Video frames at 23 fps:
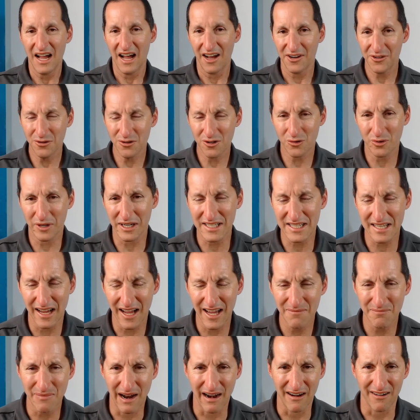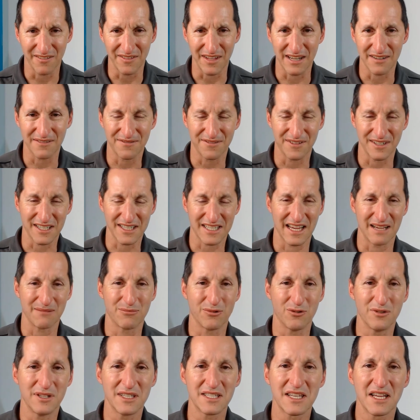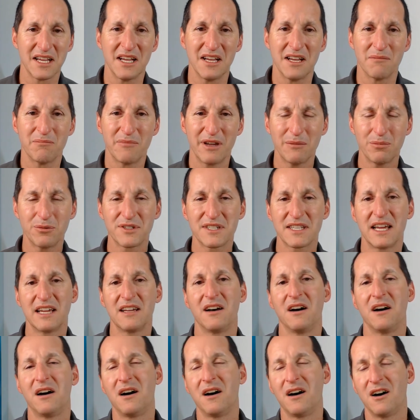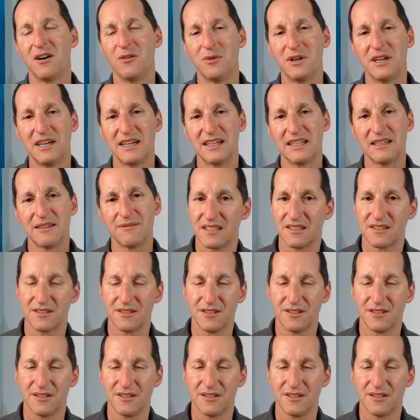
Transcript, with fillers: I'll do a quick sidebar on that, for example, is people say, oh, well,